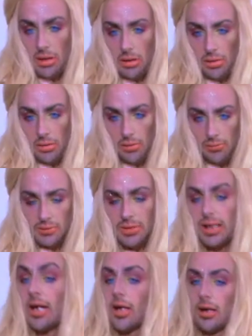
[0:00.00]
of
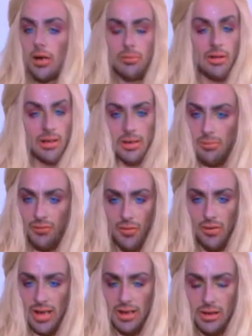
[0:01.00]
getting her pregnant
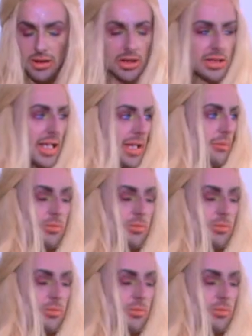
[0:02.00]
before then, just like